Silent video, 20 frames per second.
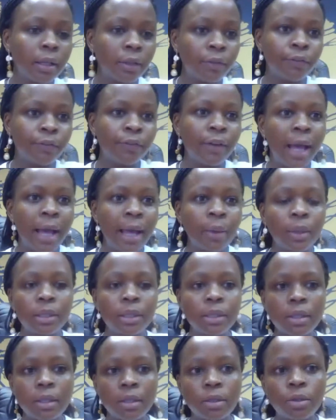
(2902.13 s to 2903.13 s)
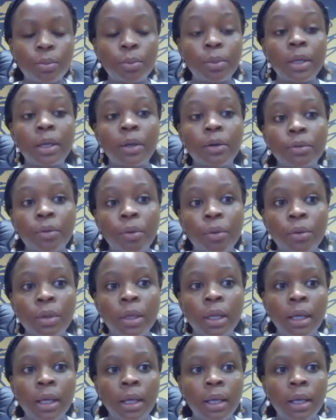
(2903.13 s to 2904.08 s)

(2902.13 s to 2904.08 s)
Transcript: if I wanted to play a role